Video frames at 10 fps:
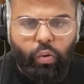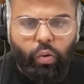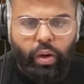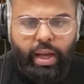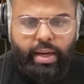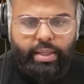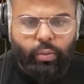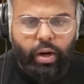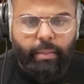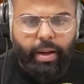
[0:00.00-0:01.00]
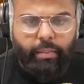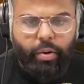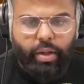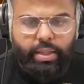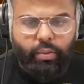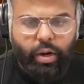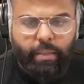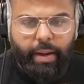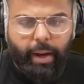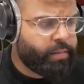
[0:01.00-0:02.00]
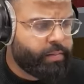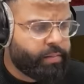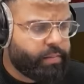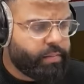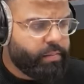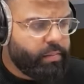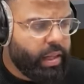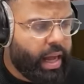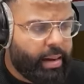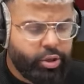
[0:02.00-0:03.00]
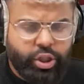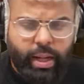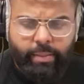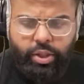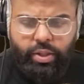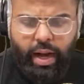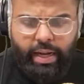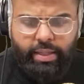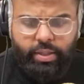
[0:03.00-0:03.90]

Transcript: cool. Yeah, that's the one I meant, bro. That's the one I meant. How much damage does the axe and